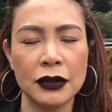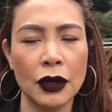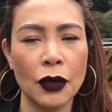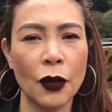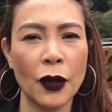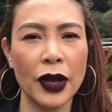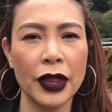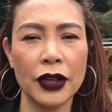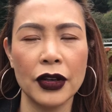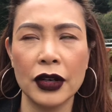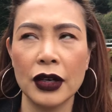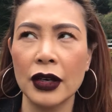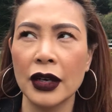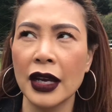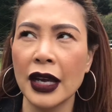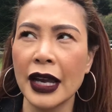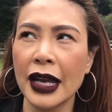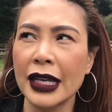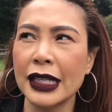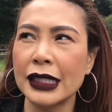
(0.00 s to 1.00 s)
whether
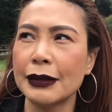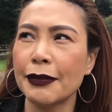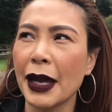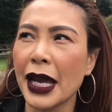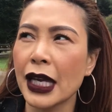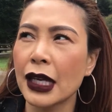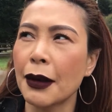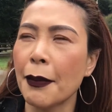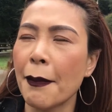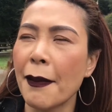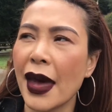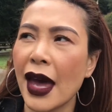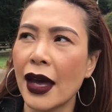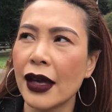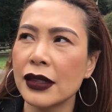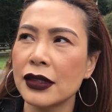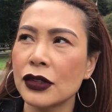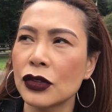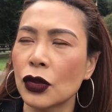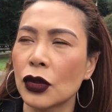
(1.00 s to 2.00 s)
he's making a mess
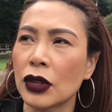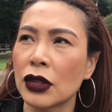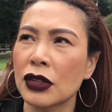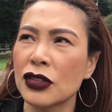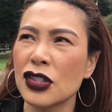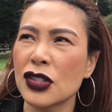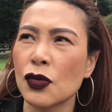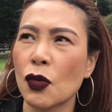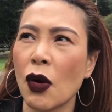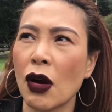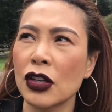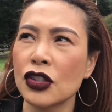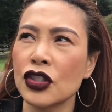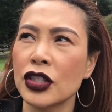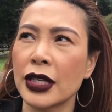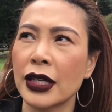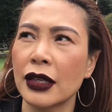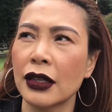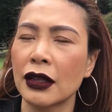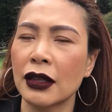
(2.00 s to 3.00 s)
or just
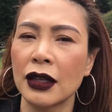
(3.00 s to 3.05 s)
watching